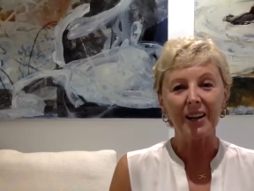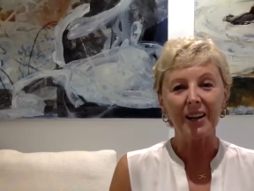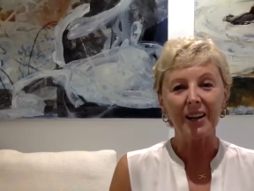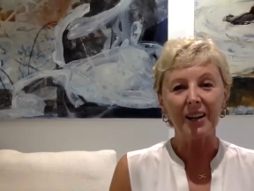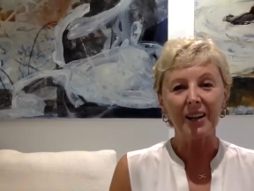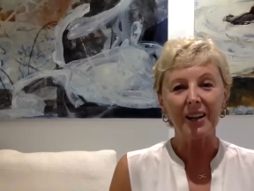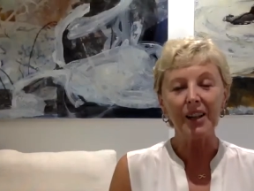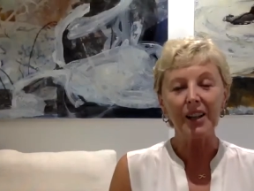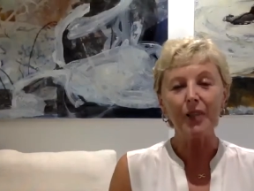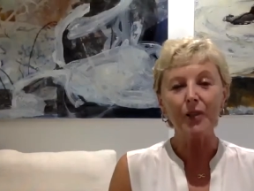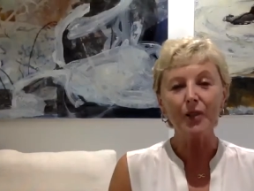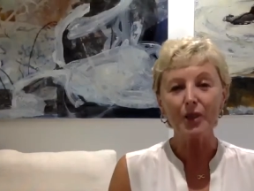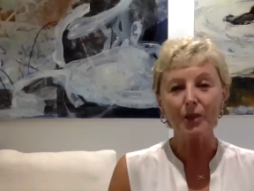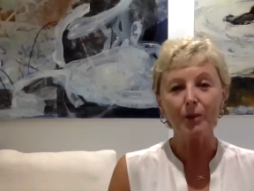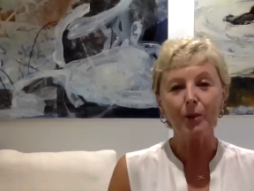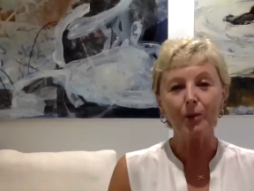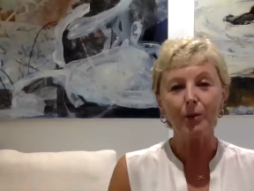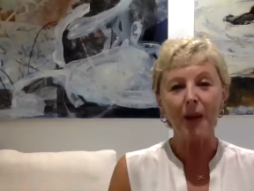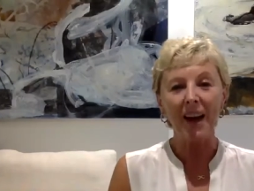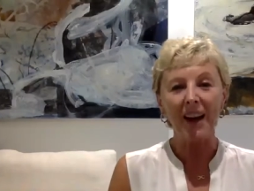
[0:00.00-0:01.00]
irritable
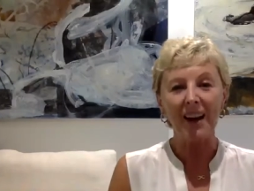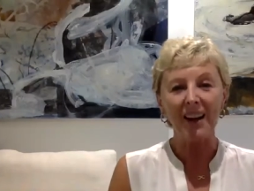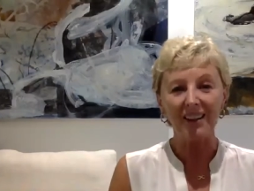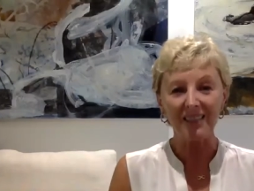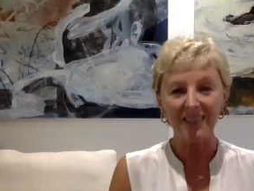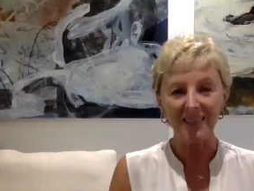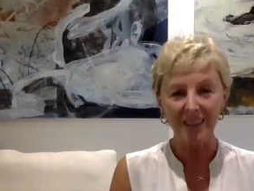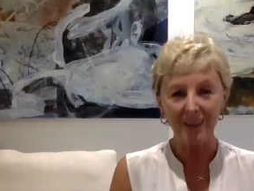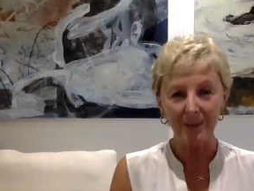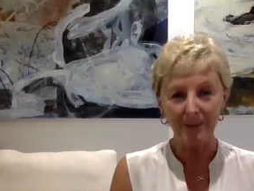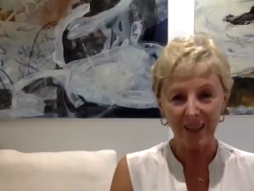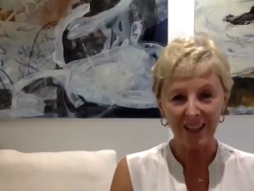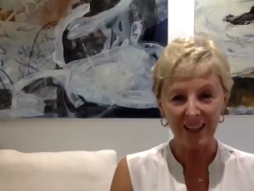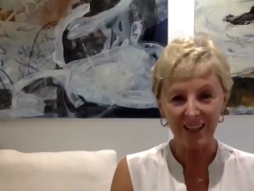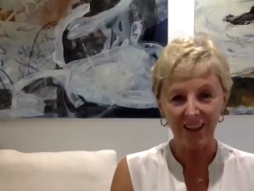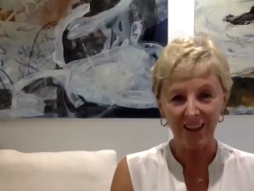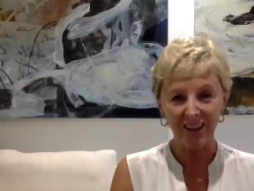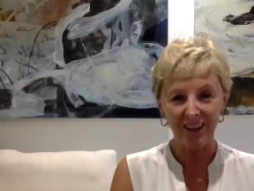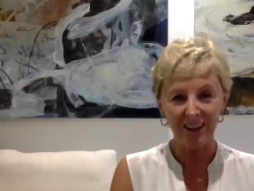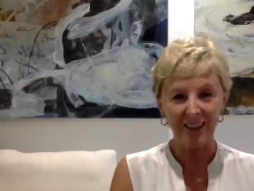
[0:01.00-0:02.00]
bowel, so many
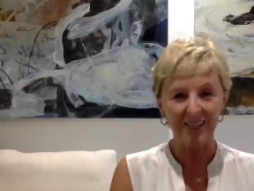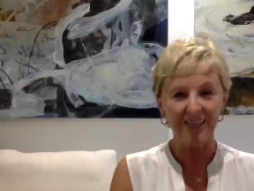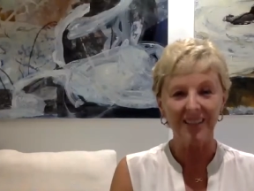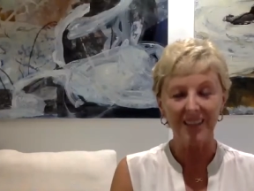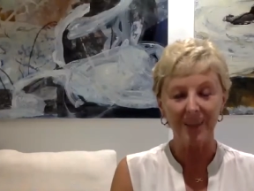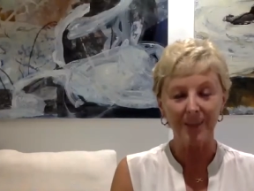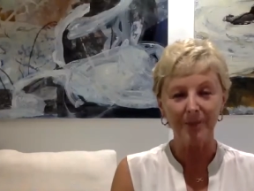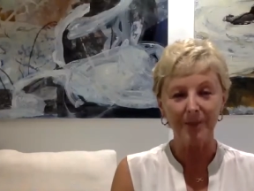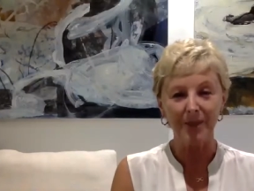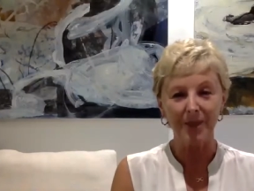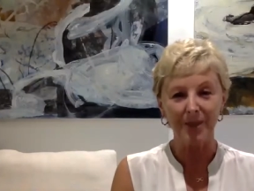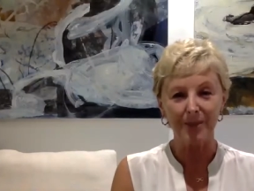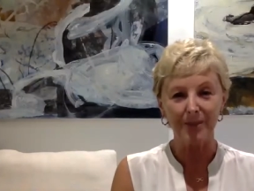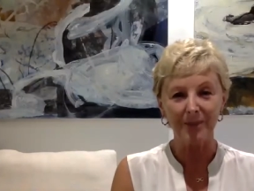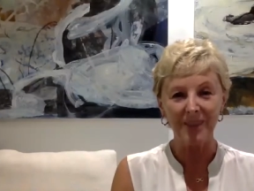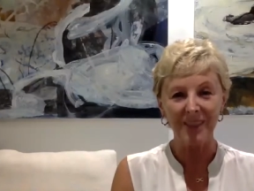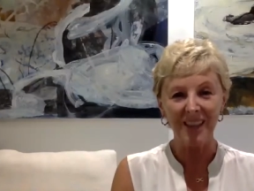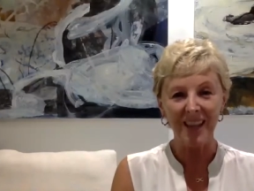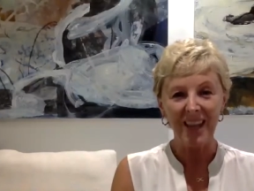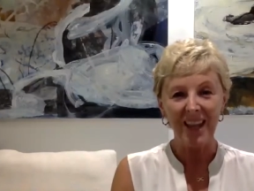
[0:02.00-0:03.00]
signs and
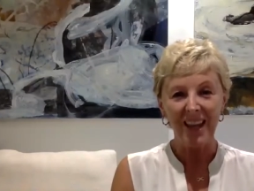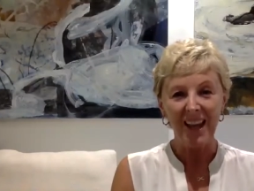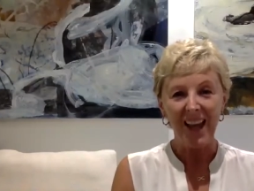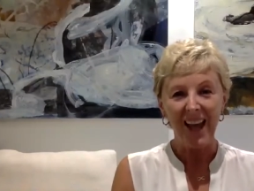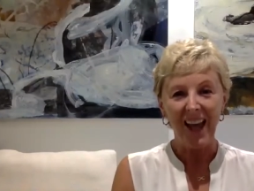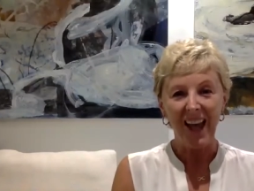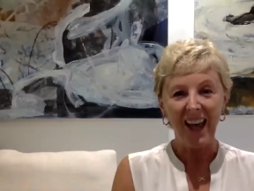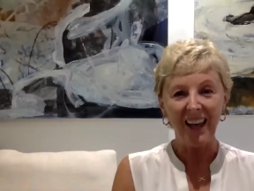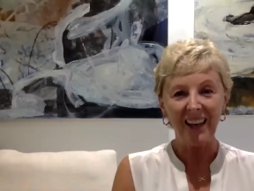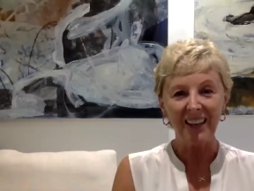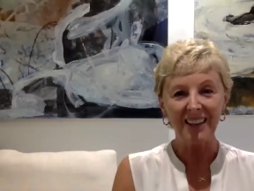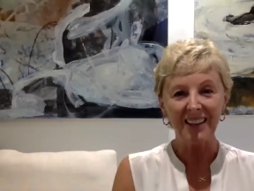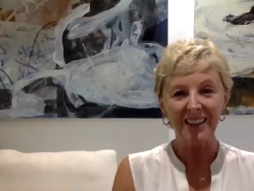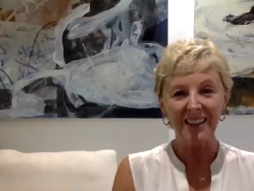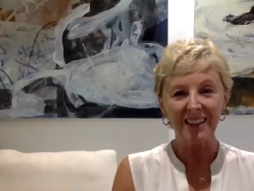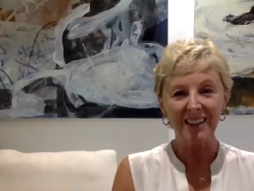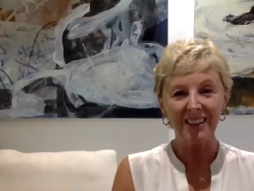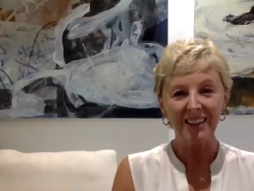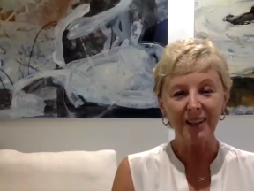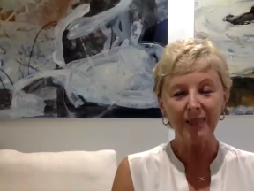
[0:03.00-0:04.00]
symptoms, and
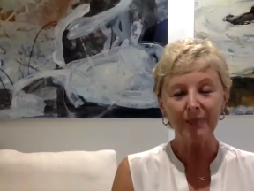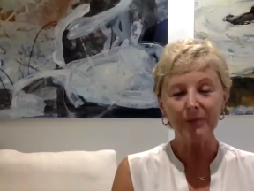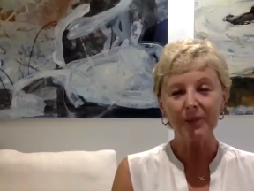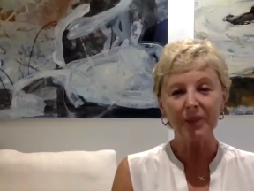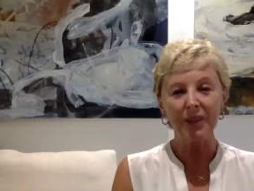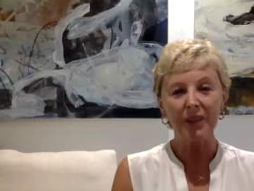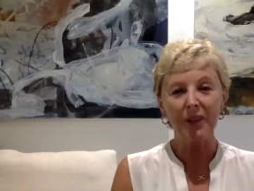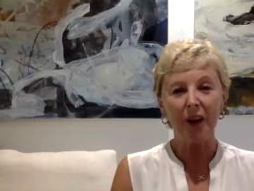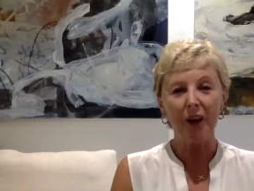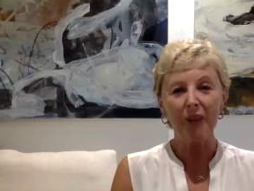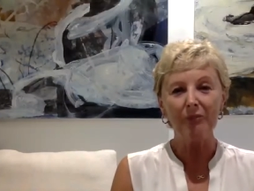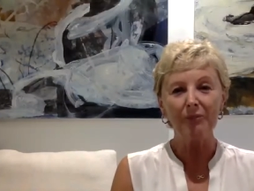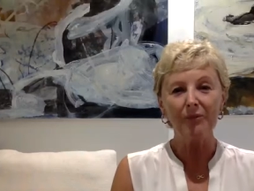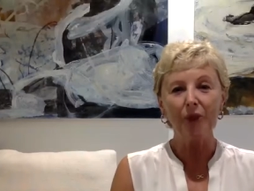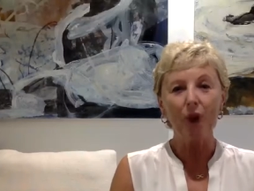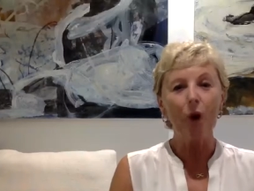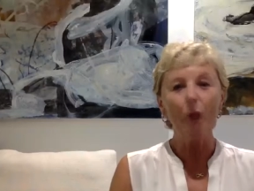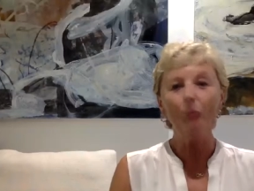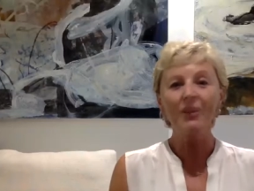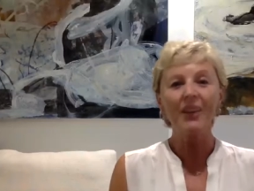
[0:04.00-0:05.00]
think, I've
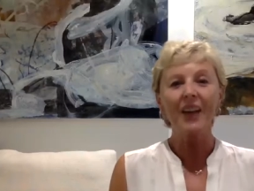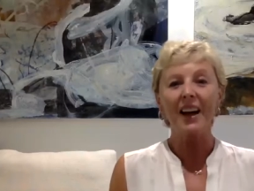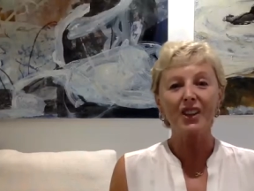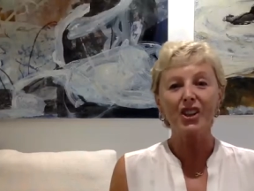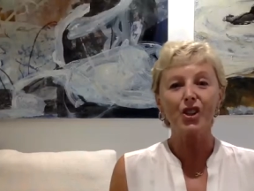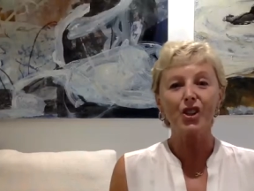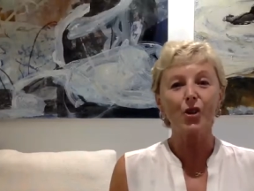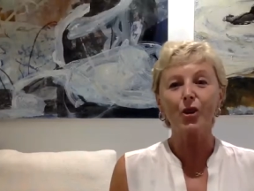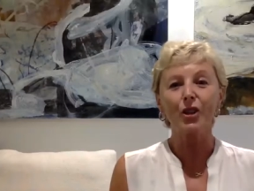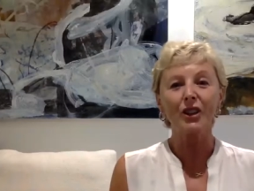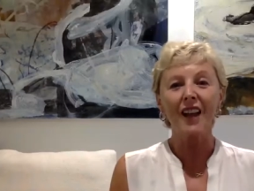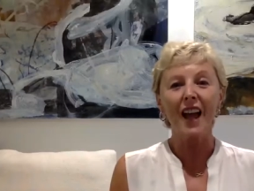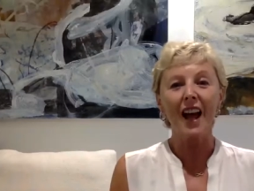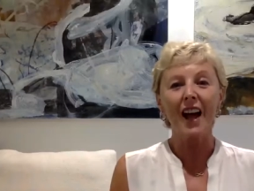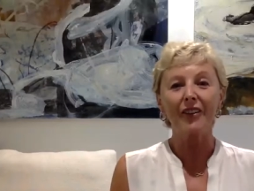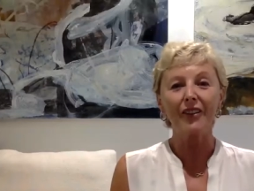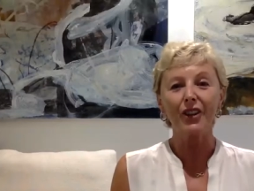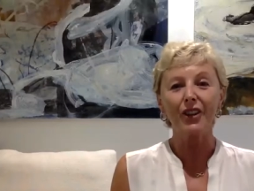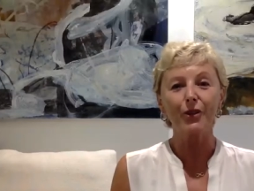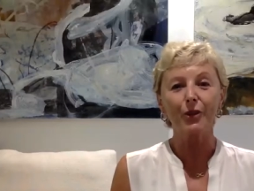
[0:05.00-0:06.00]
gone without sugar
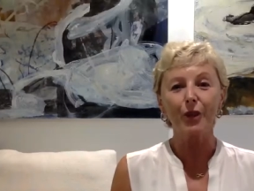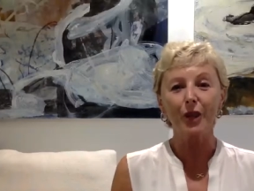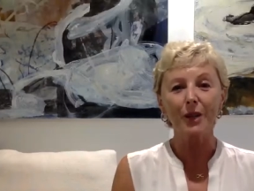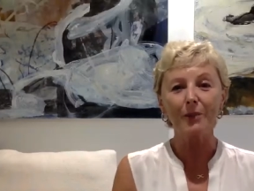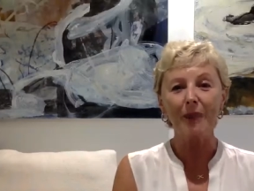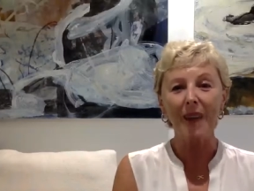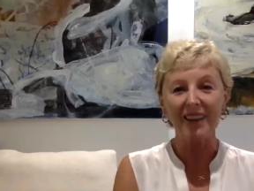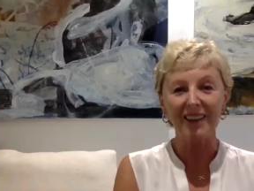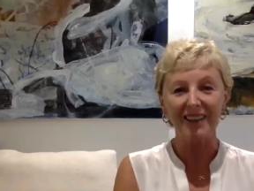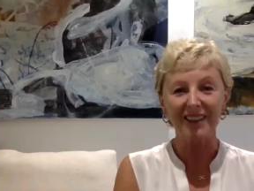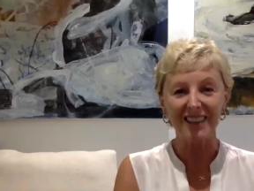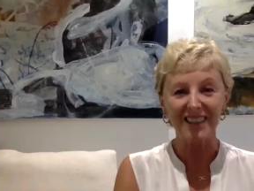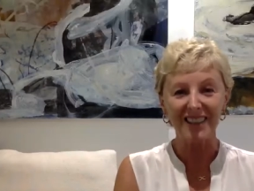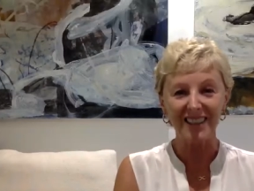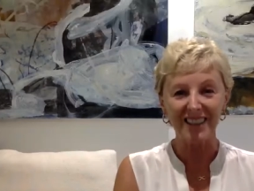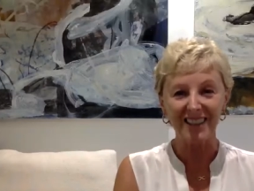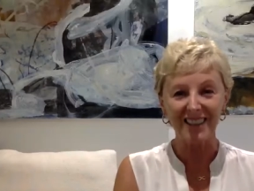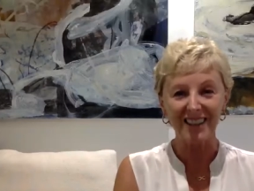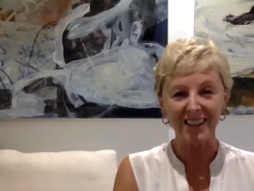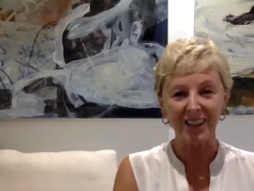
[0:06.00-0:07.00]
now for 3 months.
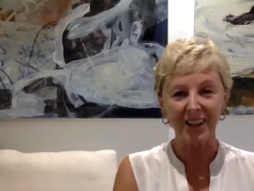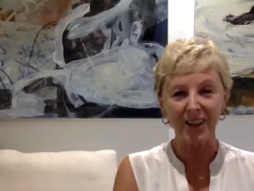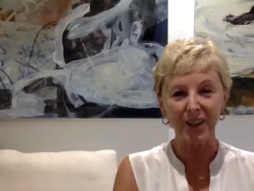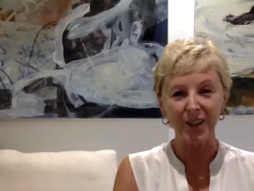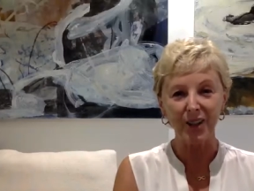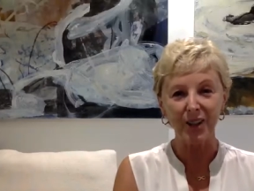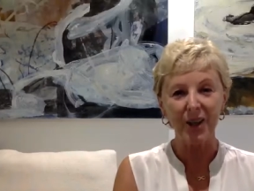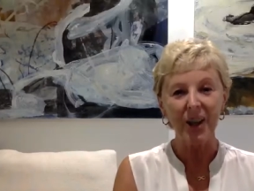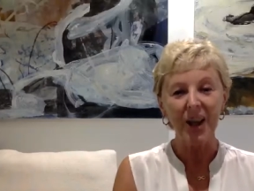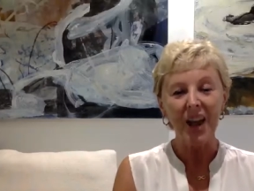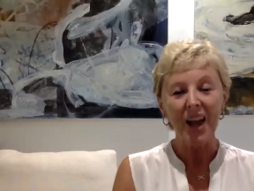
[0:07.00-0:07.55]
So